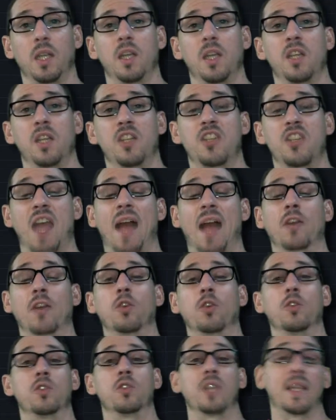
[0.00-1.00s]

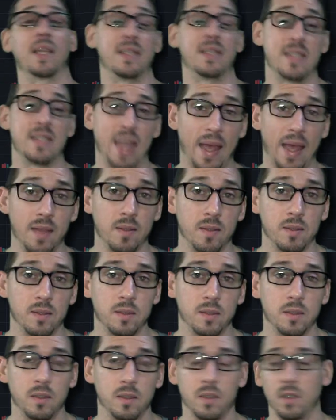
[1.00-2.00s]
shackled in debt
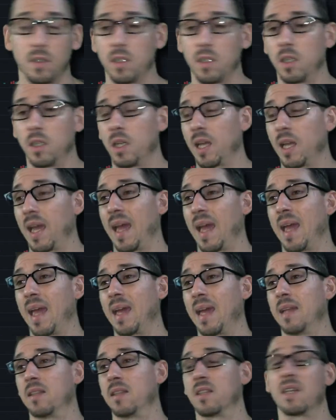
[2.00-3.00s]

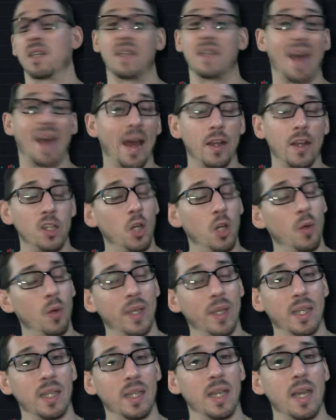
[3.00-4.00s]
and not
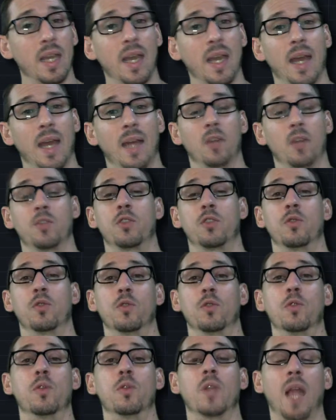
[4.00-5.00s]
knowing how to
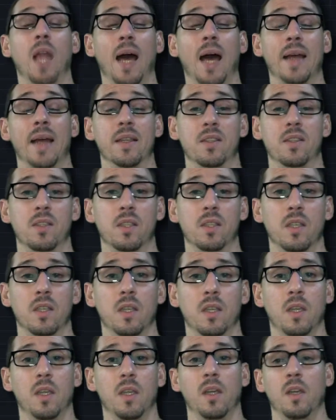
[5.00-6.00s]
utilize
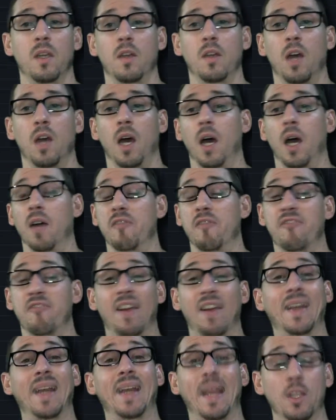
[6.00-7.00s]

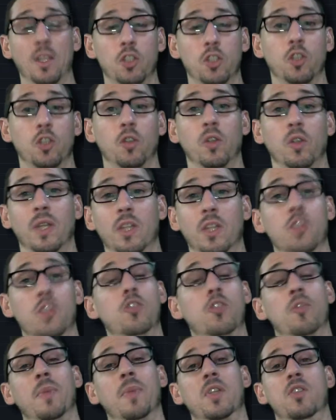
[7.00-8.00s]
financial
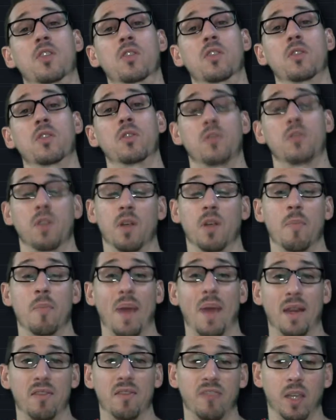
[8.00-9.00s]
instruments to their
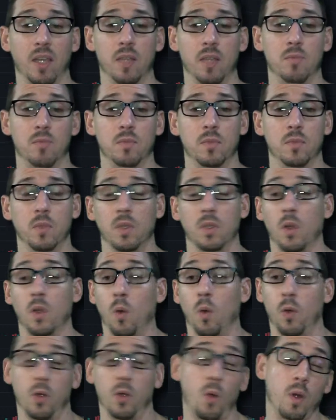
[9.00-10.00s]
benefit,
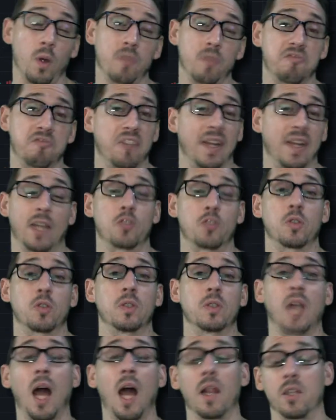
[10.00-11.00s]
nor financial
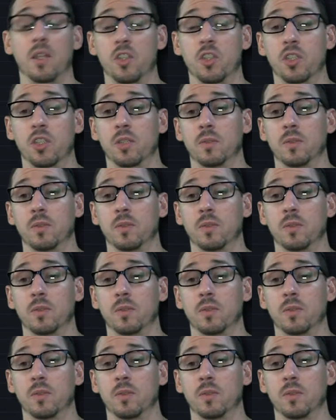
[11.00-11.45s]
knowledge.